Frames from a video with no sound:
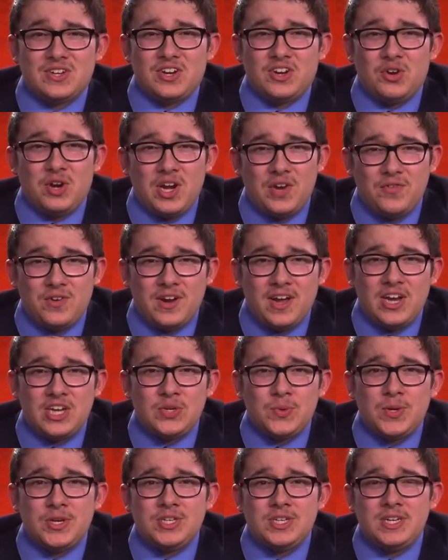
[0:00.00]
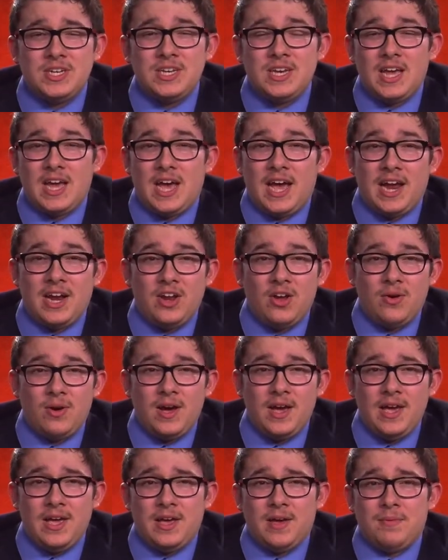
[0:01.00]
are you ready for graduation? I know
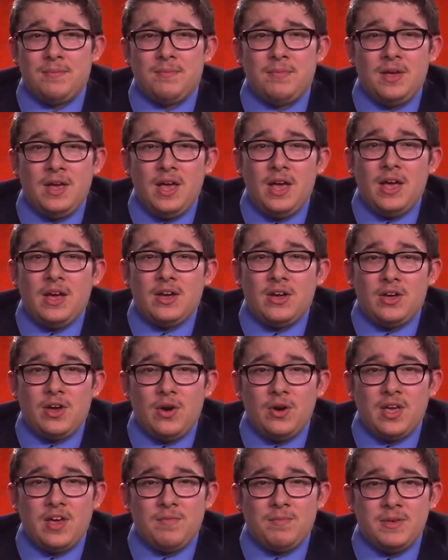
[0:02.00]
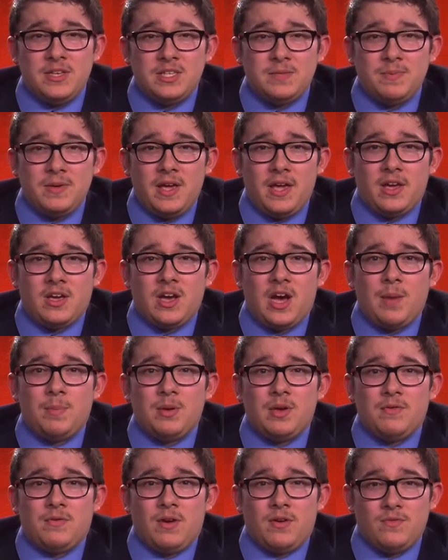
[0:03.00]
I am. Go give Miss B a
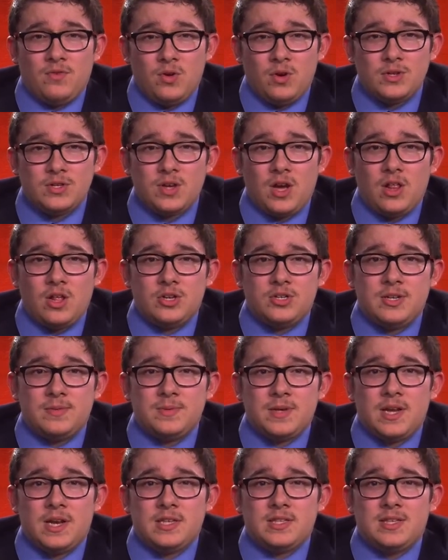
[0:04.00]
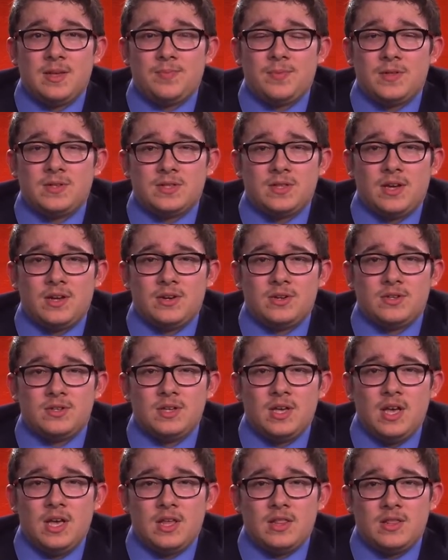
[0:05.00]
copy of your scholarships and acceptance letters.
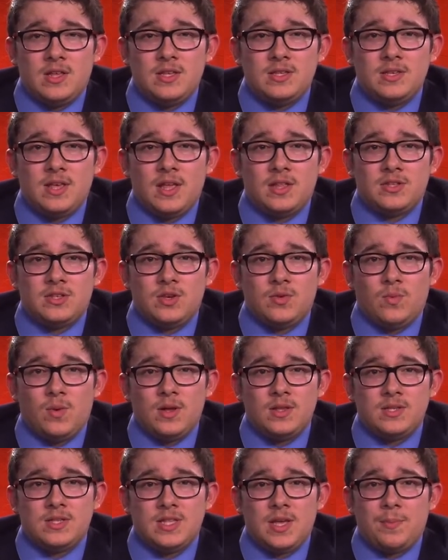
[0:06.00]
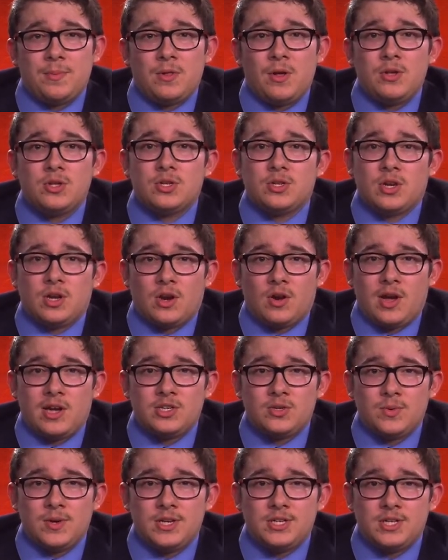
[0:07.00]
This gets you one step closer to
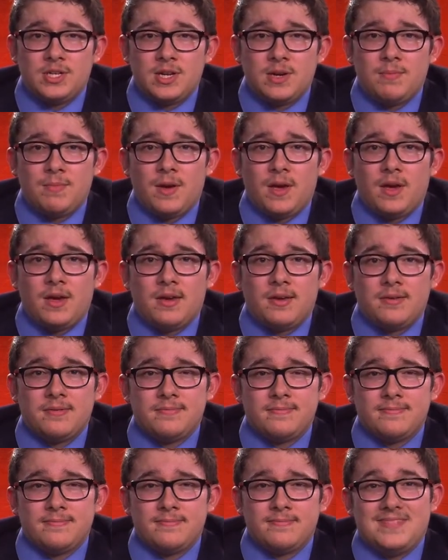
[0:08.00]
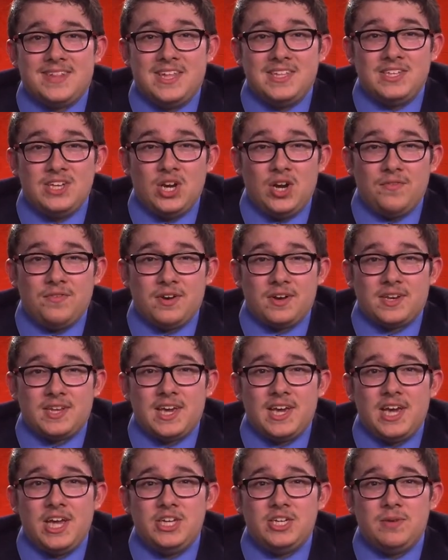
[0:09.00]
graduation in May. Let's head over to
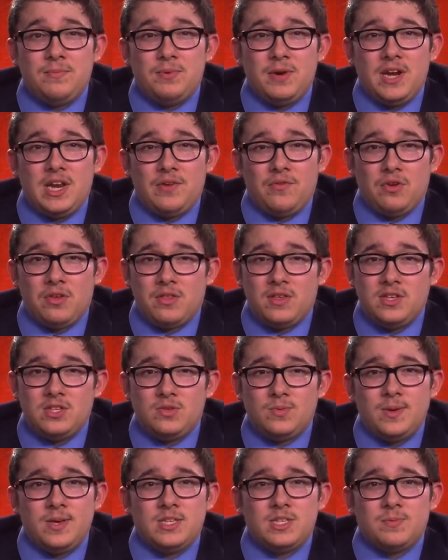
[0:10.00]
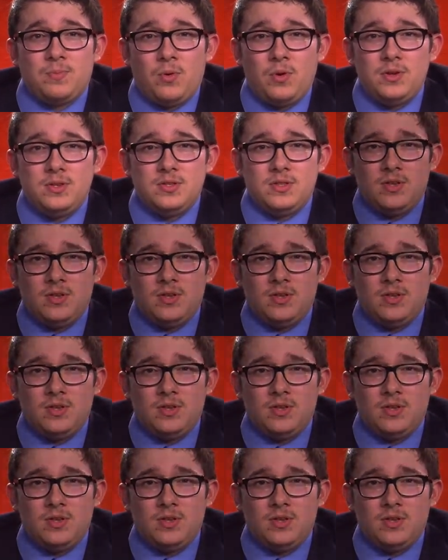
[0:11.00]
Tage and Brady for this week's sports